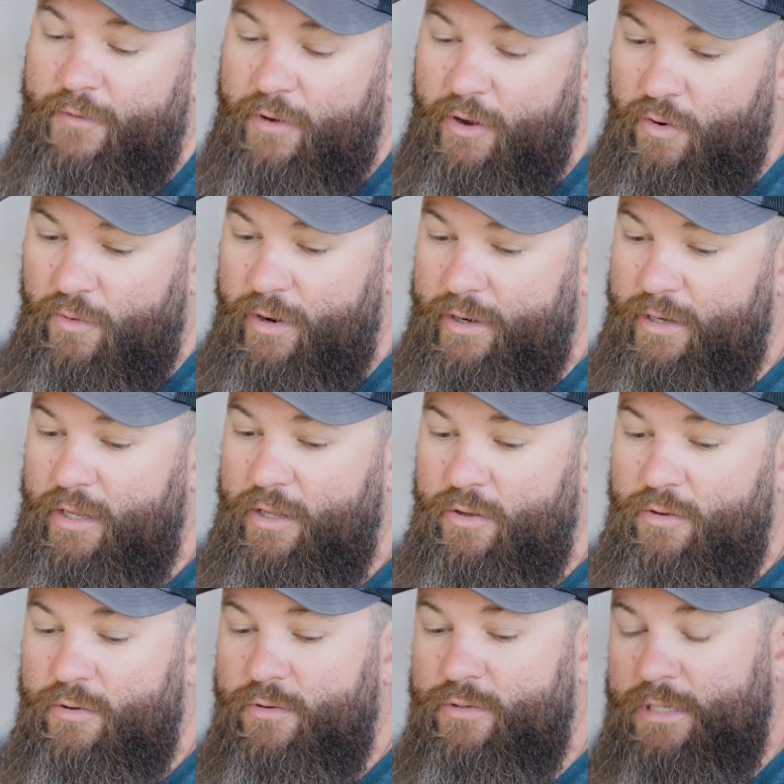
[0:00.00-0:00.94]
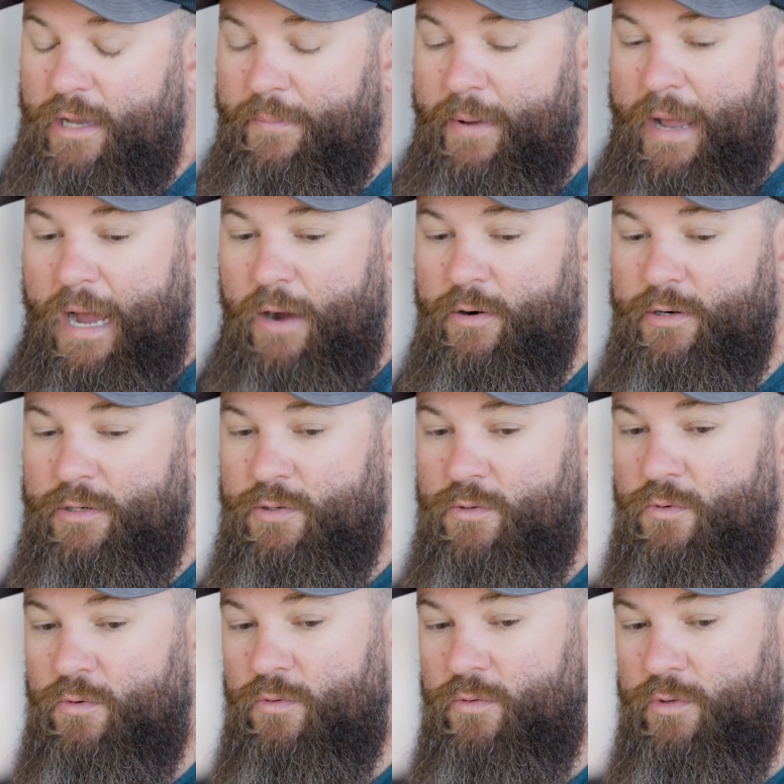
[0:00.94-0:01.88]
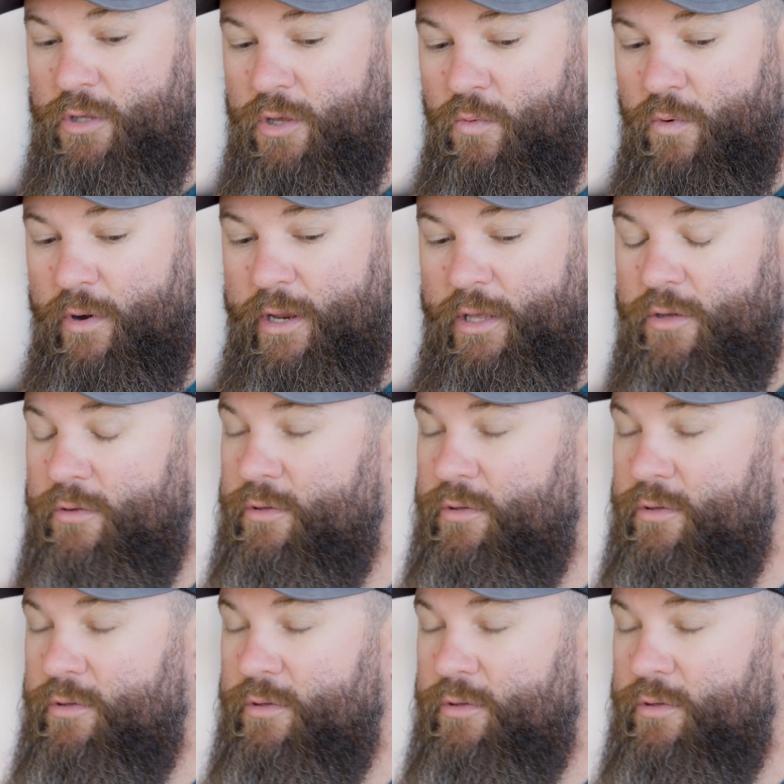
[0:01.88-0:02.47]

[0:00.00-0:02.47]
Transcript: If you're going to use a power tool, you want to